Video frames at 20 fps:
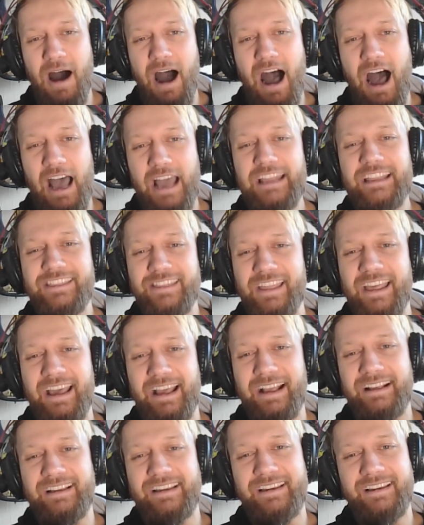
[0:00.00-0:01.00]
I
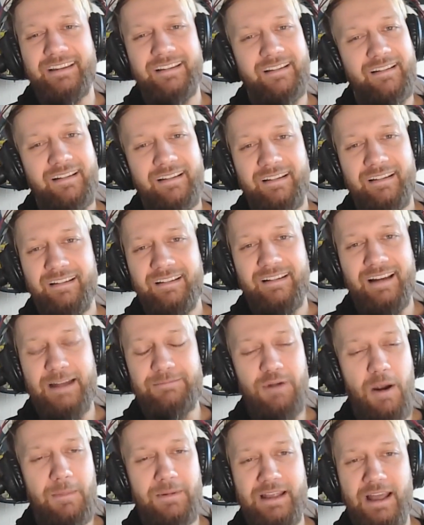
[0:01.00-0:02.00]
think
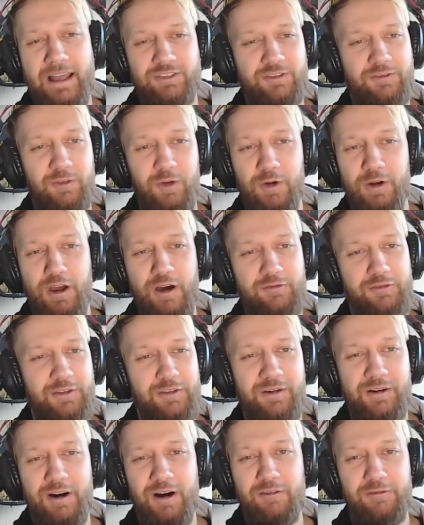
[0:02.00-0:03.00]
I'd probably have to fall off
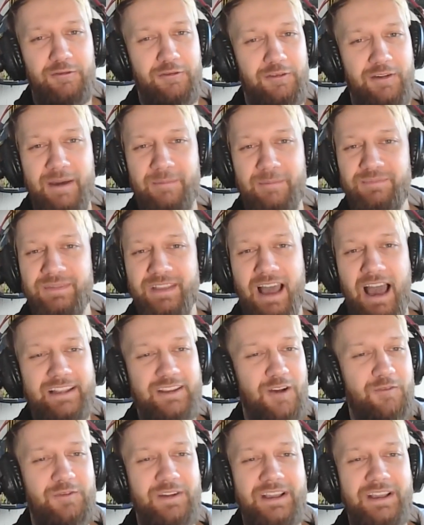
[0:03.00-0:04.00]
of it. I
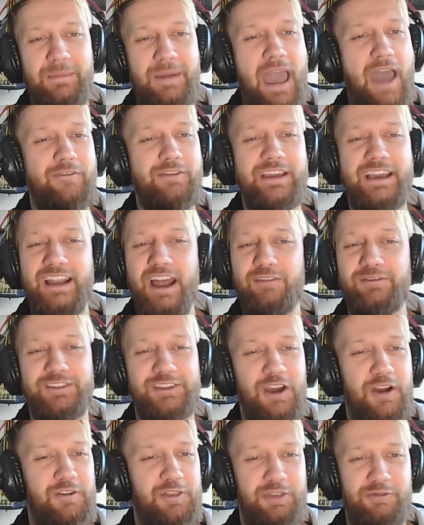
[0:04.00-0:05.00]
don't think I'm heavy enough to
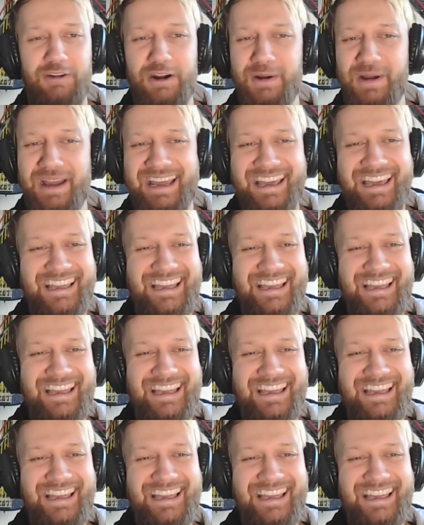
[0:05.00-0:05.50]
go through it.